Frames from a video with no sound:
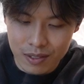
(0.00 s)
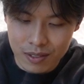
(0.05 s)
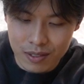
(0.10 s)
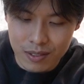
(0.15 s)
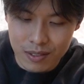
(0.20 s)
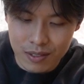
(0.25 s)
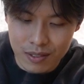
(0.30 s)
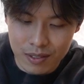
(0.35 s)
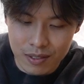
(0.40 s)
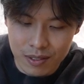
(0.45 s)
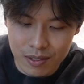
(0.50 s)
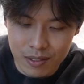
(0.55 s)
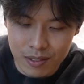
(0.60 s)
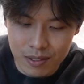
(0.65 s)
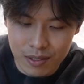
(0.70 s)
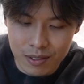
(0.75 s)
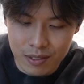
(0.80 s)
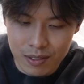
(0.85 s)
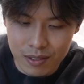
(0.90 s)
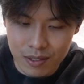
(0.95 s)

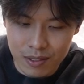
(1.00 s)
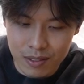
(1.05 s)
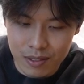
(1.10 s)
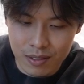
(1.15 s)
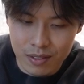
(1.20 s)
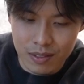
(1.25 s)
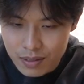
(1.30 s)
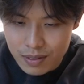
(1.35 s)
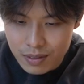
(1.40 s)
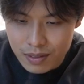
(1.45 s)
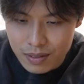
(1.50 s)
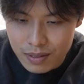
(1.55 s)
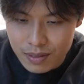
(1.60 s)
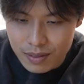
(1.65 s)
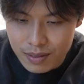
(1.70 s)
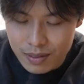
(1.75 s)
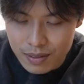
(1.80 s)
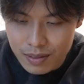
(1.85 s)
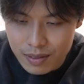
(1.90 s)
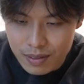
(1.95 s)

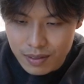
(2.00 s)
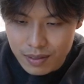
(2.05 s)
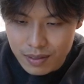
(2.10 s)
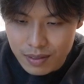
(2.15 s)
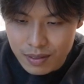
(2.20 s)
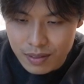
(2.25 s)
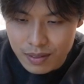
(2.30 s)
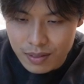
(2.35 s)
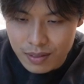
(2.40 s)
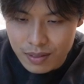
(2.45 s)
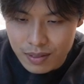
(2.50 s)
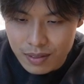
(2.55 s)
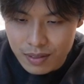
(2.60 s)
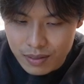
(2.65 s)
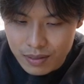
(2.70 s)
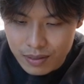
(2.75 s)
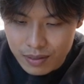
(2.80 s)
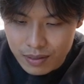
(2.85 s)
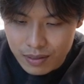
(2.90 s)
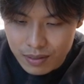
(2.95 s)

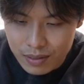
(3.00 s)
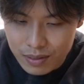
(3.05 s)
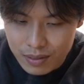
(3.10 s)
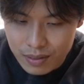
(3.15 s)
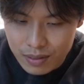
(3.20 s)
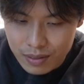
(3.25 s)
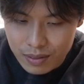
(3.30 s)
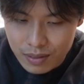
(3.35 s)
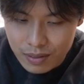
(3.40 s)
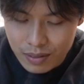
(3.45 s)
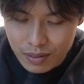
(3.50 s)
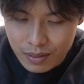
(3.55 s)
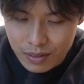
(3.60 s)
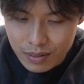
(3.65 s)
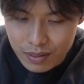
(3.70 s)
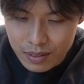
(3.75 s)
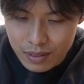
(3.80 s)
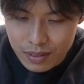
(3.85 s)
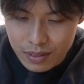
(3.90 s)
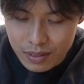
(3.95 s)

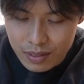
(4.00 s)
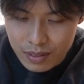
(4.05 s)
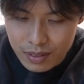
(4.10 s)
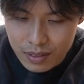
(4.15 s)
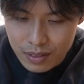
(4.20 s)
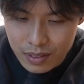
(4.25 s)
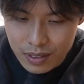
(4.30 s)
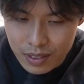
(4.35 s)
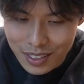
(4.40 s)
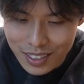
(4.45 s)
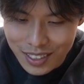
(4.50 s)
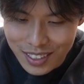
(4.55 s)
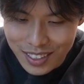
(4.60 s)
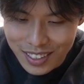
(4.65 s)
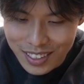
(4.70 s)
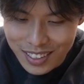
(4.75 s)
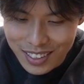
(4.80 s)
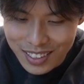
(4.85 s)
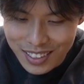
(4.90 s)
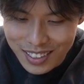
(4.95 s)

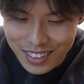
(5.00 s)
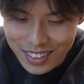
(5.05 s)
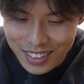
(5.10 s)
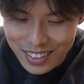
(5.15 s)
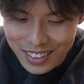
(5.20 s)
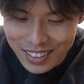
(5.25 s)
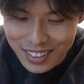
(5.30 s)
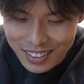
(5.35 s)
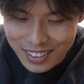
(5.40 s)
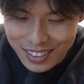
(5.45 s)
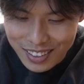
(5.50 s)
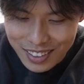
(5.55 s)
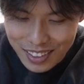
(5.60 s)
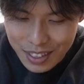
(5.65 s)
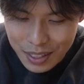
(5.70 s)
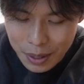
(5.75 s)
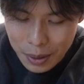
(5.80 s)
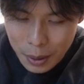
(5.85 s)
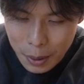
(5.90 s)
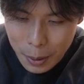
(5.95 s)

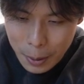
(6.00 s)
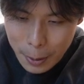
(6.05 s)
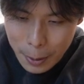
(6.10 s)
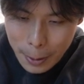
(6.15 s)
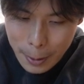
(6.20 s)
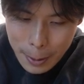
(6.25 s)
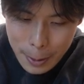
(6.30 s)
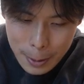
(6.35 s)
The person shown says nothing.